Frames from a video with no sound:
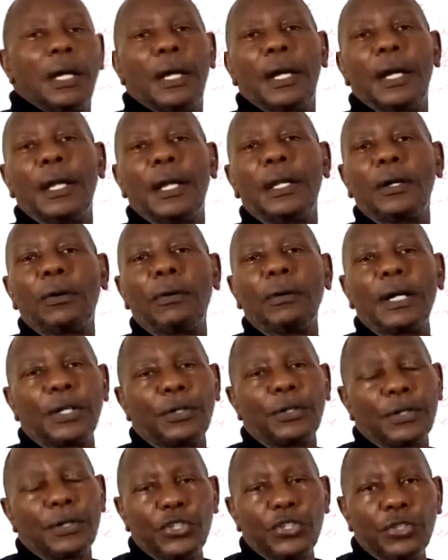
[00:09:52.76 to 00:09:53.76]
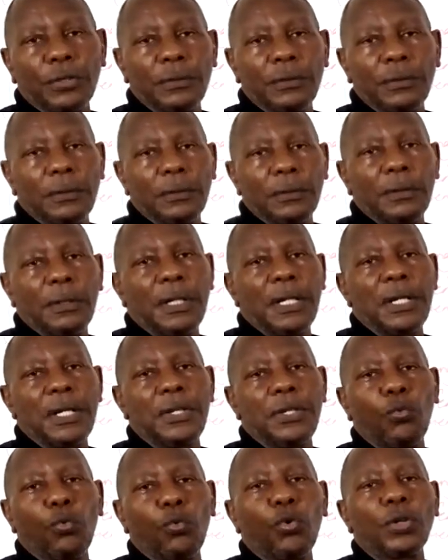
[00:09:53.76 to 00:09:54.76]
and coagulation
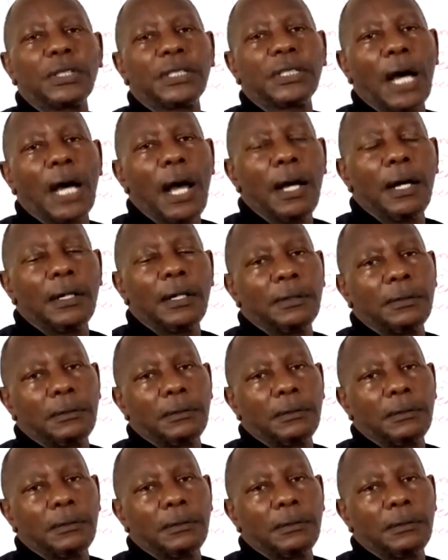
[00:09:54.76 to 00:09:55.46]
in water